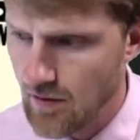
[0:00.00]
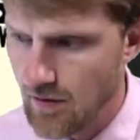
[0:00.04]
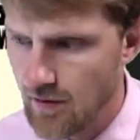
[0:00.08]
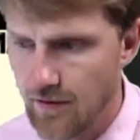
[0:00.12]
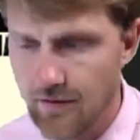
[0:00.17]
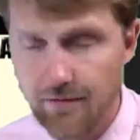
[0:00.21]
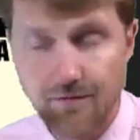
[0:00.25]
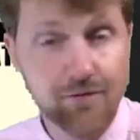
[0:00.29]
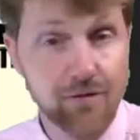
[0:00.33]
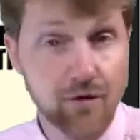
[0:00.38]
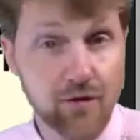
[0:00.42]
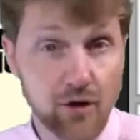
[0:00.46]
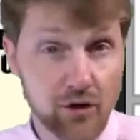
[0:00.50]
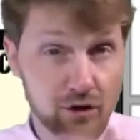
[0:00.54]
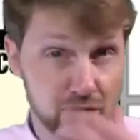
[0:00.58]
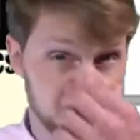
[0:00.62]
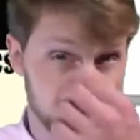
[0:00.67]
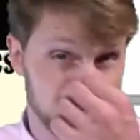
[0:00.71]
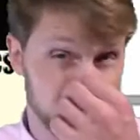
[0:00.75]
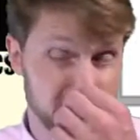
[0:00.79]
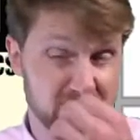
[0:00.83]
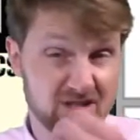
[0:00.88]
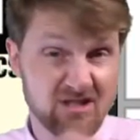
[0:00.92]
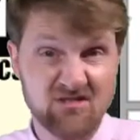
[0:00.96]
the
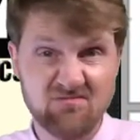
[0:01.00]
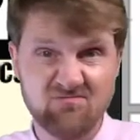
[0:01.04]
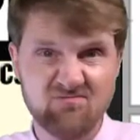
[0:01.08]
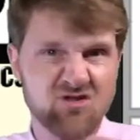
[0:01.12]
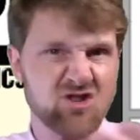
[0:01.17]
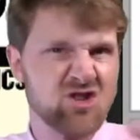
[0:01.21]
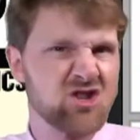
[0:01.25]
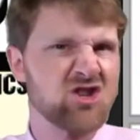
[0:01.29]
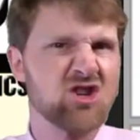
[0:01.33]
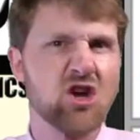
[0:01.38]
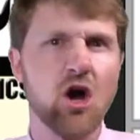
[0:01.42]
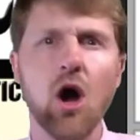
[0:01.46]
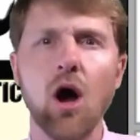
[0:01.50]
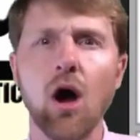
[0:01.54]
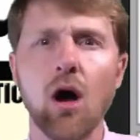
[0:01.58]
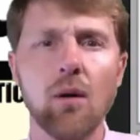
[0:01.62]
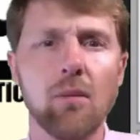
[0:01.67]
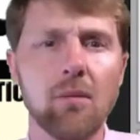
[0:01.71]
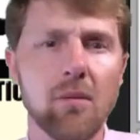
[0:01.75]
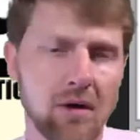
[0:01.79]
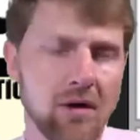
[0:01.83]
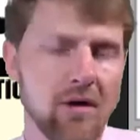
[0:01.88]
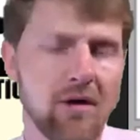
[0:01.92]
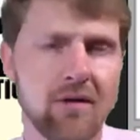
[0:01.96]
first
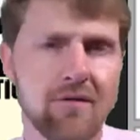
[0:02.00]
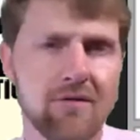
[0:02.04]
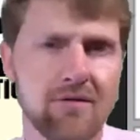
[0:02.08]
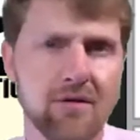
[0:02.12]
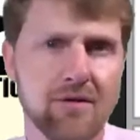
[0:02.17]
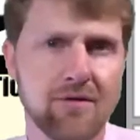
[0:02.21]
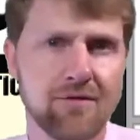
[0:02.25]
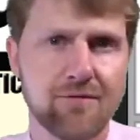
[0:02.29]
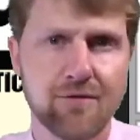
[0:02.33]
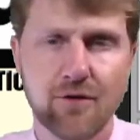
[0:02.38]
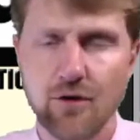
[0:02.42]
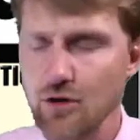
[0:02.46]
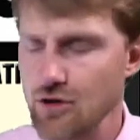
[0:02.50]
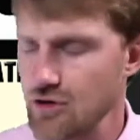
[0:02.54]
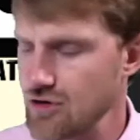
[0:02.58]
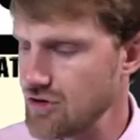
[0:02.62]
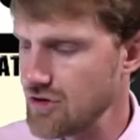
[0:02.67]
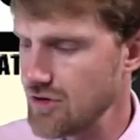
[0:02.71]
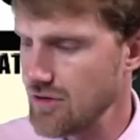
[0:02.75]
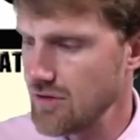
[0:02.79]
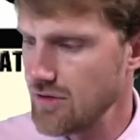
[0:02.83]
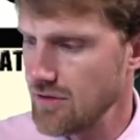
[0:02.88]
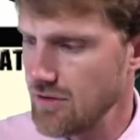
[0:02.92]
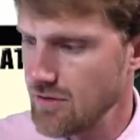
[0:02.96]
sum of the
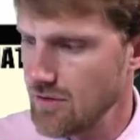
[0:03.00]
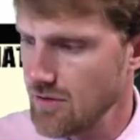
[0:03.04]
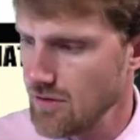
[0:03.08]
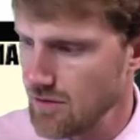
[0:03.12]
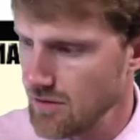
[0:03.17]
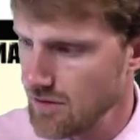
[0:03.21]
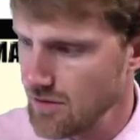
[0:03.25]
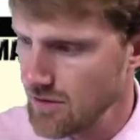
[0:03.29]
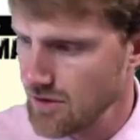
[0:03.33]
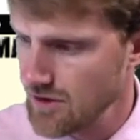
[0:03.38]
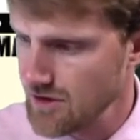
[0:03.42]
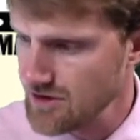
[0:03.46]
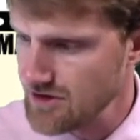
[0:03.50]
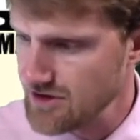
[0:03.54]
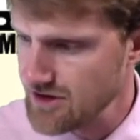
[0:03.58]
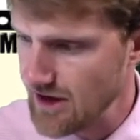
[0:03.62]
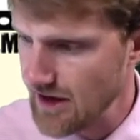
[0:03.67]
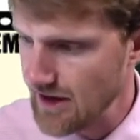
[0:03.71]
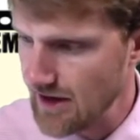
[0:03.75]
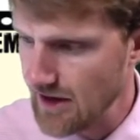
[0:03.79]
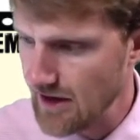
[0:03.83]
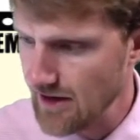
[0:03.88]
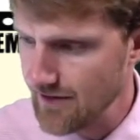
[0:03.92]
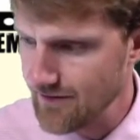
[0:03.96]
first
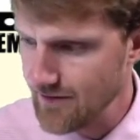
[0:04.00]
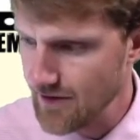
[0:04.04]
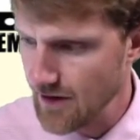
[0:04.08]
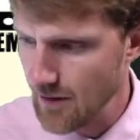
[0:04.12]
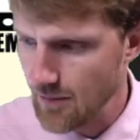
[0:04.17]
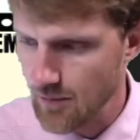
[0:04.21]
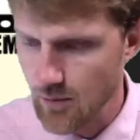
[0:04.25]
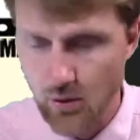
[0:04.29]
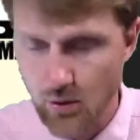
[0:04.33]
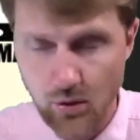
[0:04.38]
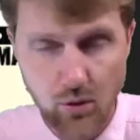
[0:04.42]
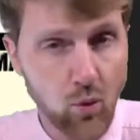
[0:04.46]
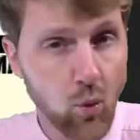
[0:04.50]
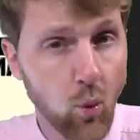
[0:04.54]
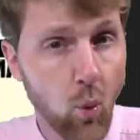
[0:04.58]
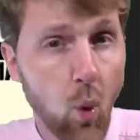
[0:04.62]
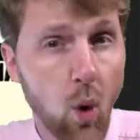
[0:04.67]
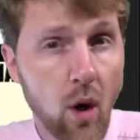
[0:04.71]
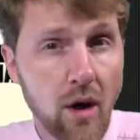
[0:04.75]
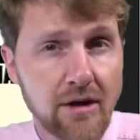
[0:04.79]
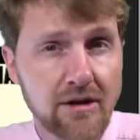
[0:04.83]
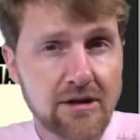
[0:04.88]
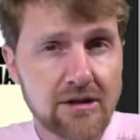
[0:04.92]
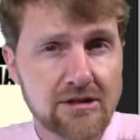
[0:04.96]
consecutive number,
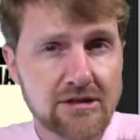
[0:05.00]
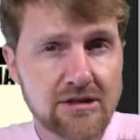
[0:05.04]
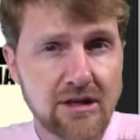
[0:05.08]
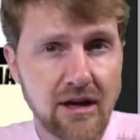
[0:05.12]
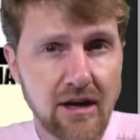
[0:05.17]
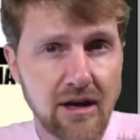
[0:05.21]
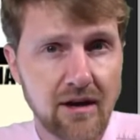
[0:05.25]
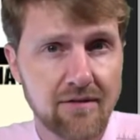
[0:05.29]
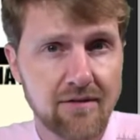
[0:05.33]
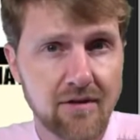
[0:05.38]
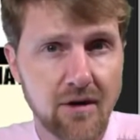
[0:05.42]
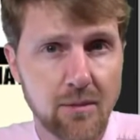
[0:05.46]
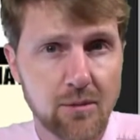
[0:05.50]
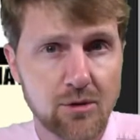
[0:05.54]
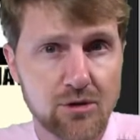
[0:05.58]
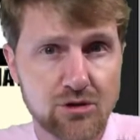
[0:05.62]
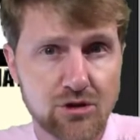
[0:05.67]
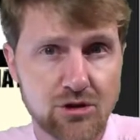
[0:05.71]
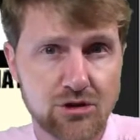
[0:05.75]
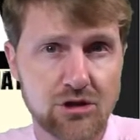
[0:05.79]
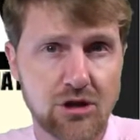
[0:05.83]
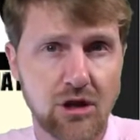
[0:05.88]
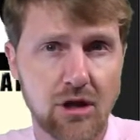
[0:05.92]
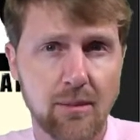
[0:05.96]
one consecutive number is
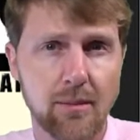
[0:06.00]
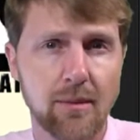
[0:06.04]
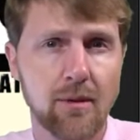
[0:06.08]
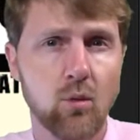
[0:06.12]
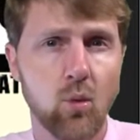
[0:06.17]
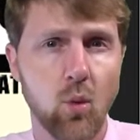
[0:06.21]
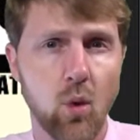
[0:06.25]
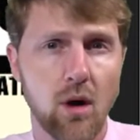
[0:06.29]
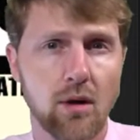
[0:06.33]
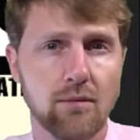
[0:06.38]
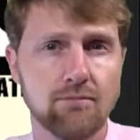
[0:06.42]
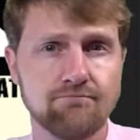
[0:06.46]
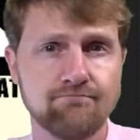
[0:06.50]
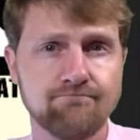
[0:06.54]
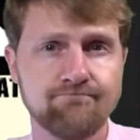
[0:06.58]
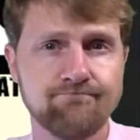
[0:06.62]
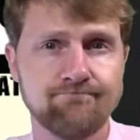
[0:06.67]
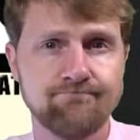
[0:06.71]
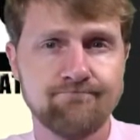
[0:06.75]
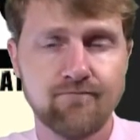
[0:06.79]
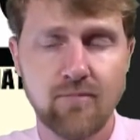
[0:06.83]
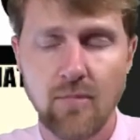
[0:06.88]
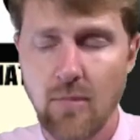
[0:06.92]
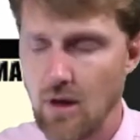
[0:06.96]
just going to be 1.
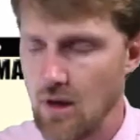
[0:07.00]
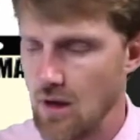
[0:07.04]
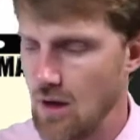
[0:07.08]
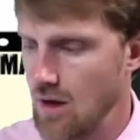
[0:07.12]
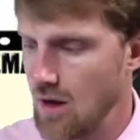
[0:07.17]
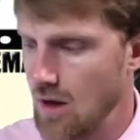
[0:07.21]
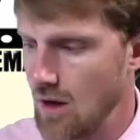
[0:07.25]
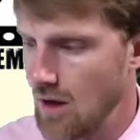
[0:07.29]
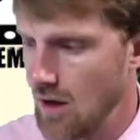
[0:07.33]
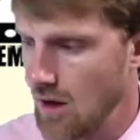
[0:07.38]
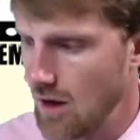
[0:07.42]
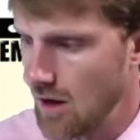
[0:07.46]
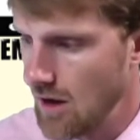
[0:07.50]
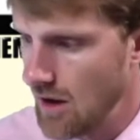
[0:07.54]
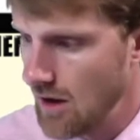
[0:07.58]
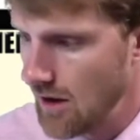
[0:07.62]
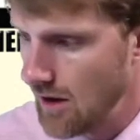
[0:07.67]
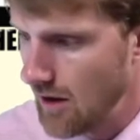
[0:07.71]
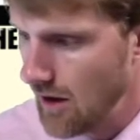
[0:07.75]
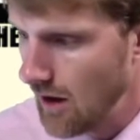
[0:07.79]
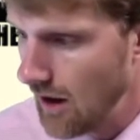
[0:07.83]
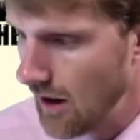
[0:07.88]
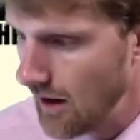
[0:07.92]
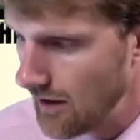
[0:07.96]

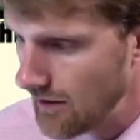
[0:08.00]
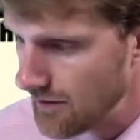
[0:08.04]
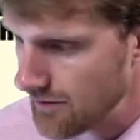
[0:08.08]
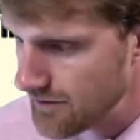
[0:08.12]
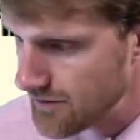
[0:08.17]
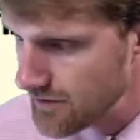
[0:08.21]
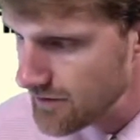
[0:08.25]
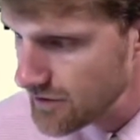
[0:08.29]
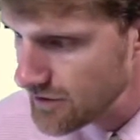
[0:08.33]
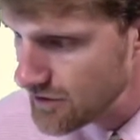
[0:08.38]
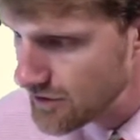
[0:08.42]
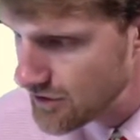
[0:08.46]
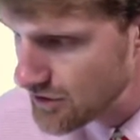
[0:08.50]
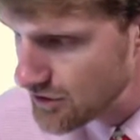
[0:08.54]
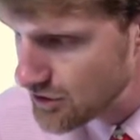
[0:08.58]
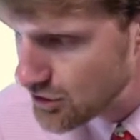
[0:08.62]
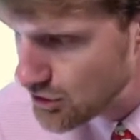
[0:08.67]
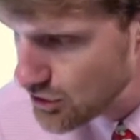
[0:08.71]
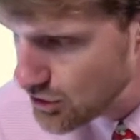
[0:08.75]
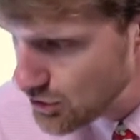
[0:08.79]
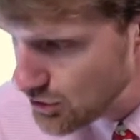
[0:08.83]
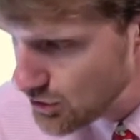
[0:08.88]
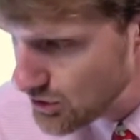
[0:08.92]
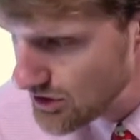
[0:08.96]
Of
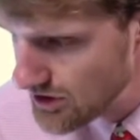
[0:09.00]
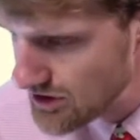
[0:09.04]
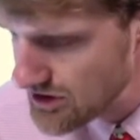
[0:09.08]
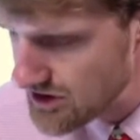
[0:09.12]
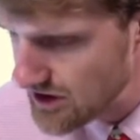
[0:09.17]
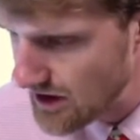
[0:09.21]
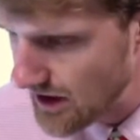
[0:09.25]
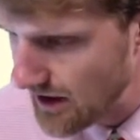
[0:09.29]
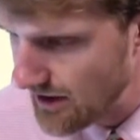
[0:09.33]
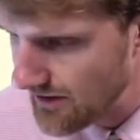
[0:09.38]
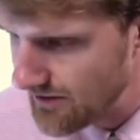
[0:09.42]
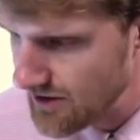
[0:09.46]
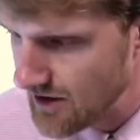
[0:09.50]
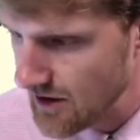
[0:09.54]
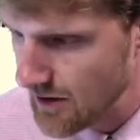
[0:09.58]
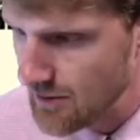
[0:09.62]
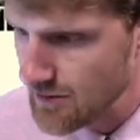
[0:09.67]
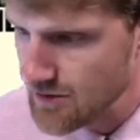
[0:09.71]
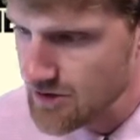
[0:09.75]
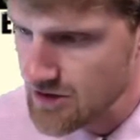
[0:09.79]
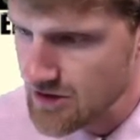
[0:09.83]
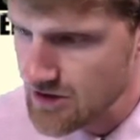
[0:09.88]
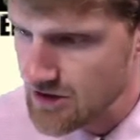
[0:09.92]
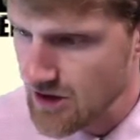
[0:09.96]
two consecutive
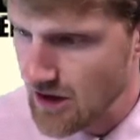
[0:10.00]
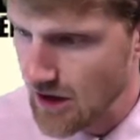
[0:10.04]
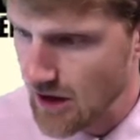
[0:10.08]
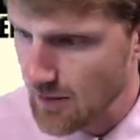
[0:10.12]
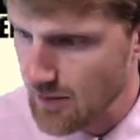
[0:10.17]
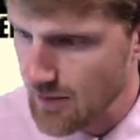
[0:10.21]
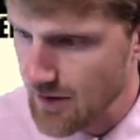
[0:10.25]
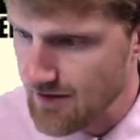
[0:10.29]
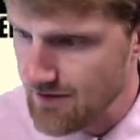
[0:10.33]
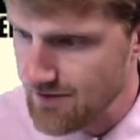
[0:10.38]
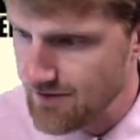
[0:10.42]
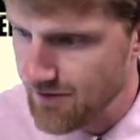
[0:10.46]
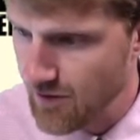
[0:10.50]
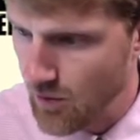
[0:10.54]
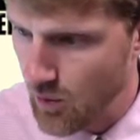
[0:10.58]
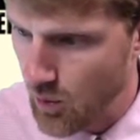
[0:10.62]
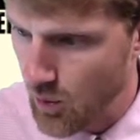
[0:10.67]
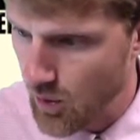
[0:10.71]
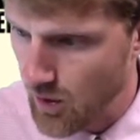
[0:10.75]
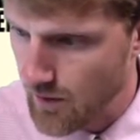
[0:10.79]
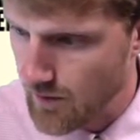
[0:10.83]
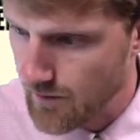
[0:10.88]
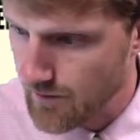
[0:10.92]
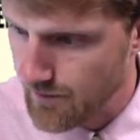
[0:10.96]
numbers is going to be
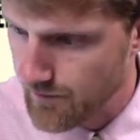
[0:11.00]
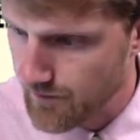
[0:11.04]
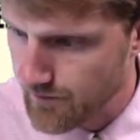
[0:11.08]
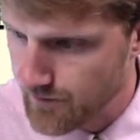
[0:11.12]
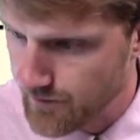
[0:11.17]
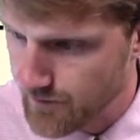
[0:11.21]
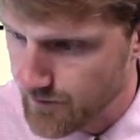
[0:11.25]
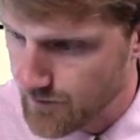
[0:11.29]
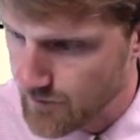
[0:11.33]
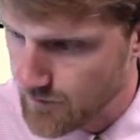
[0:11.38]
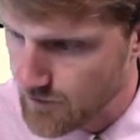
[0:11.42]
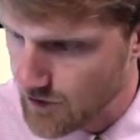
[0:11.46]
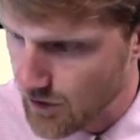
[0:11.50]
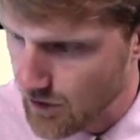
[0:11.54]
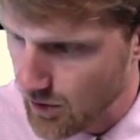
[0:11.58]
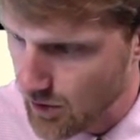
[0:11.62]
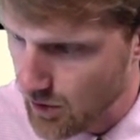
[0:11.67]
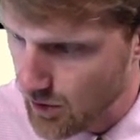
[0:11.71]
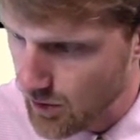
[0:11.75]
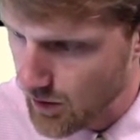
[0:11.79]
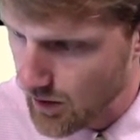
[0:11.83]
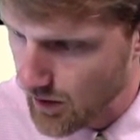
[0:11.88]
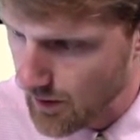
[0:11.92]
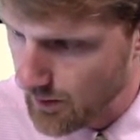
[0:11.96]
4.
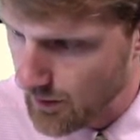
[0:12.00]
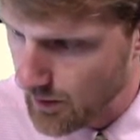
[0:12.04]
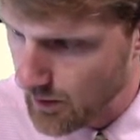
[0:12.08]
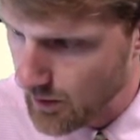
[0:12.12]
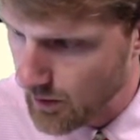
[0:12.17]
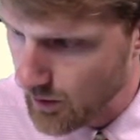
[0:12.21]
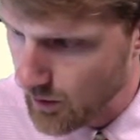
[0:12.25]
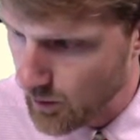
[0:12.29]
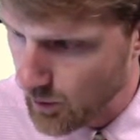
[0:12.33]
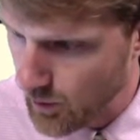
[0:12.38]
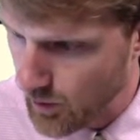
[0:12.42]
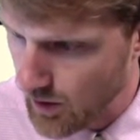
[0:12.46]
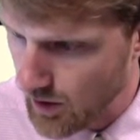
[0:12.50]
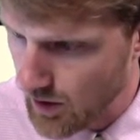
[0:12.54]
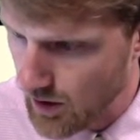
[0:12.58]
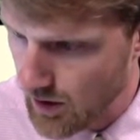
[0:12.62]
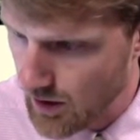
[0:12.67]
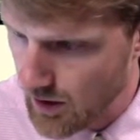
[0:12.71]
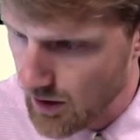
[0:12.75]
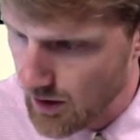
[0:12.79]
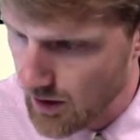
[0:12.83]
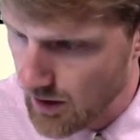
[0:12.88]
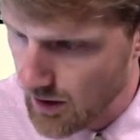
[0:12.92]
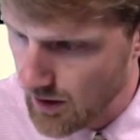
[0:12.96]
So I'll put
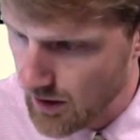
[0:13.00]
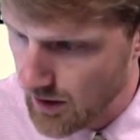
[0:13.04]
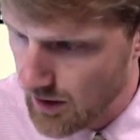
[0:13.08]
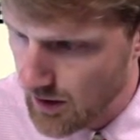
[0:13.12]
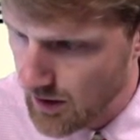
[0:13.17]
1,